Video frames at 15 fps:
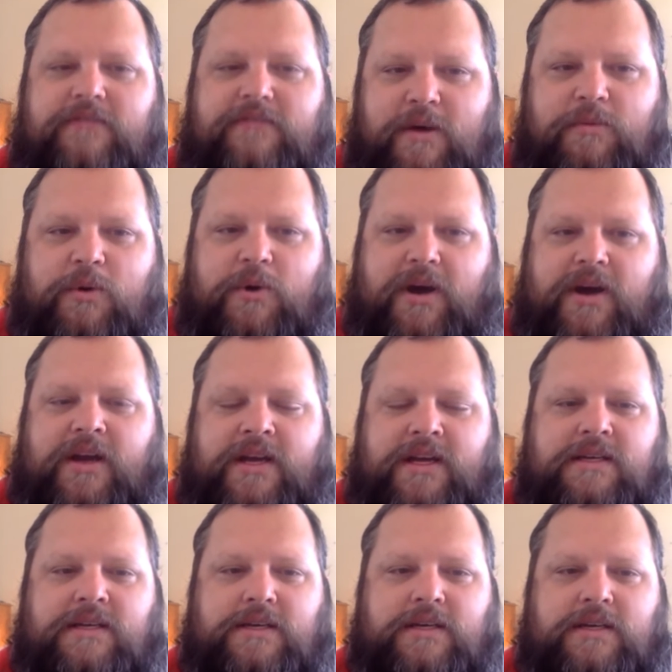February,
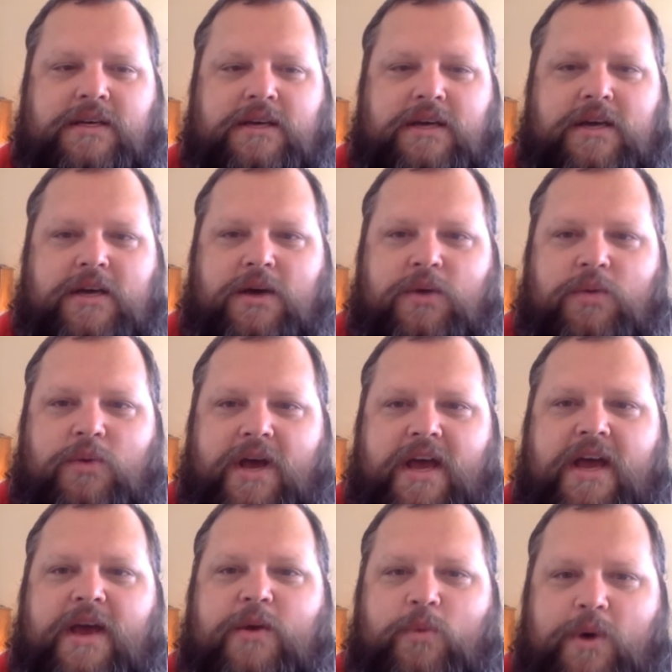
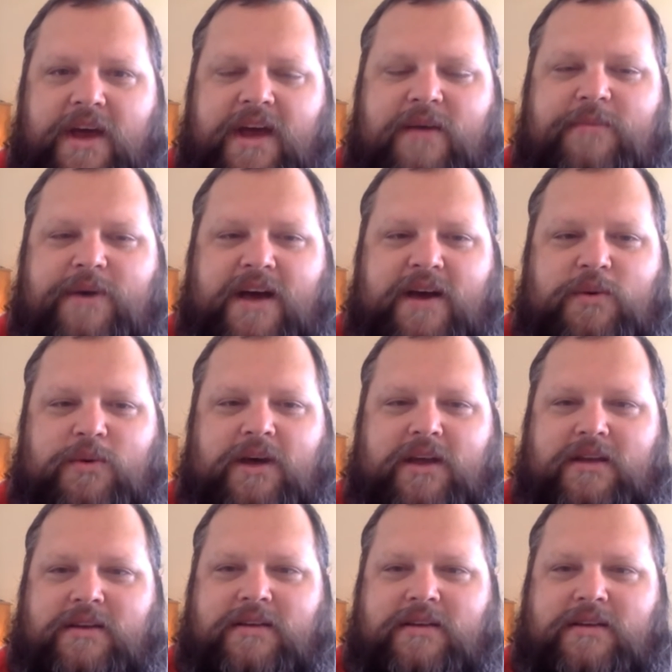way, way back when